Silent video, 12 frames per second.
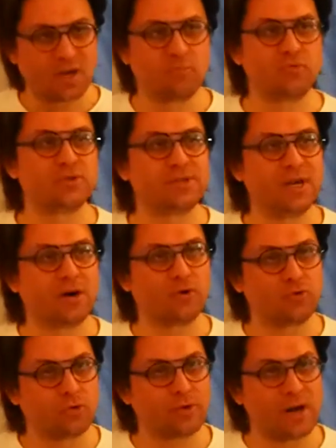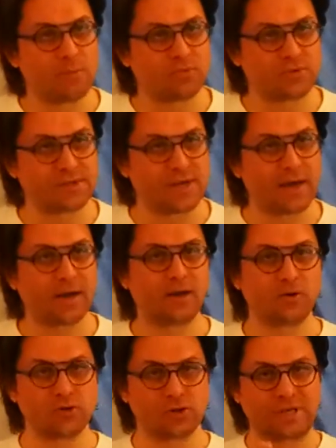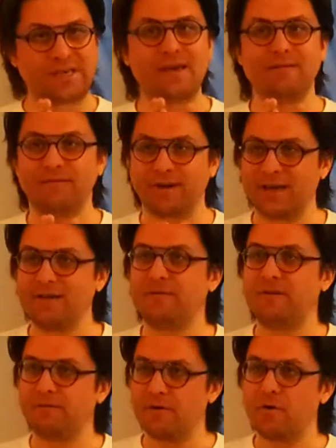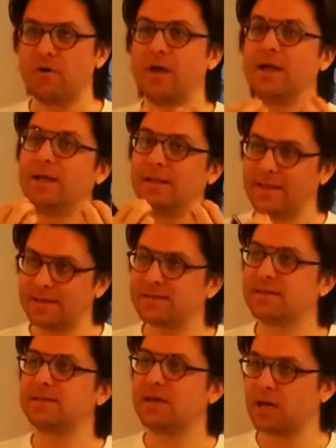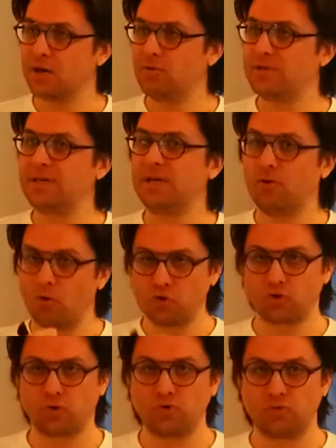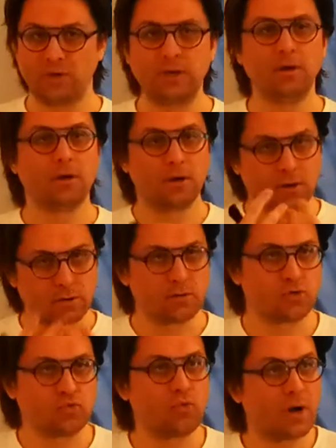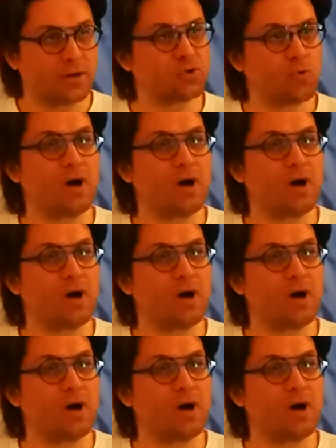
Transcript: is to put back things into the divine and to say, may all that is dust go back to dust, and may